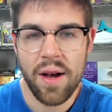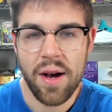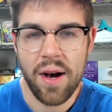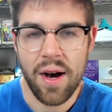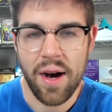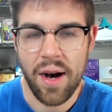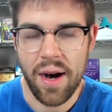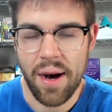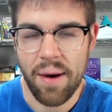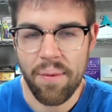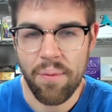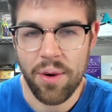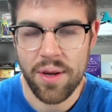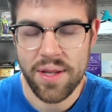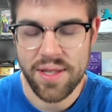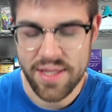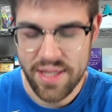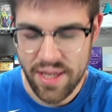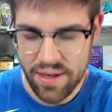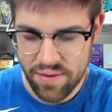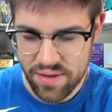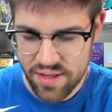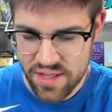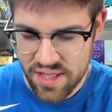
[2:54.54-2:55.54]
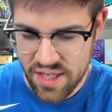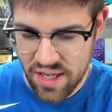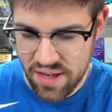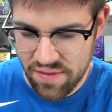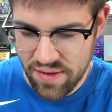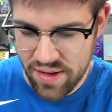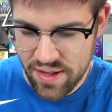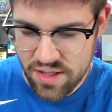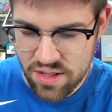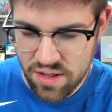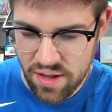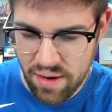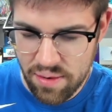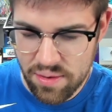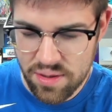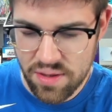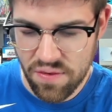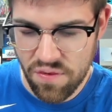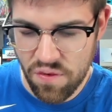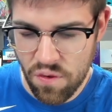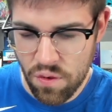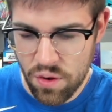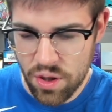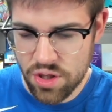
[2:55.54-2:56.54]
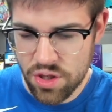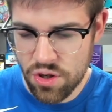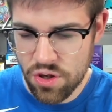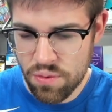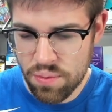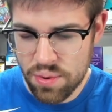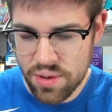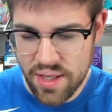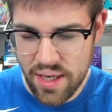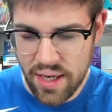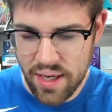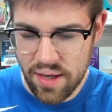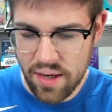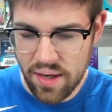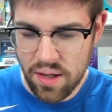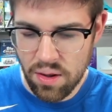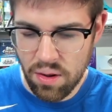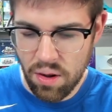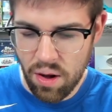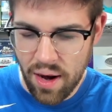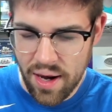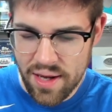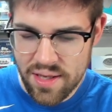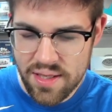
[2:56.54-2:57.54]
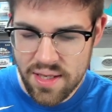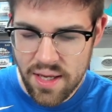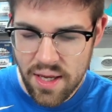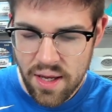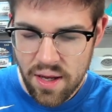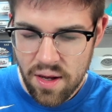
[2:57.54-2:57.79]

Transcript: once they receive it. So that was a 42% loss.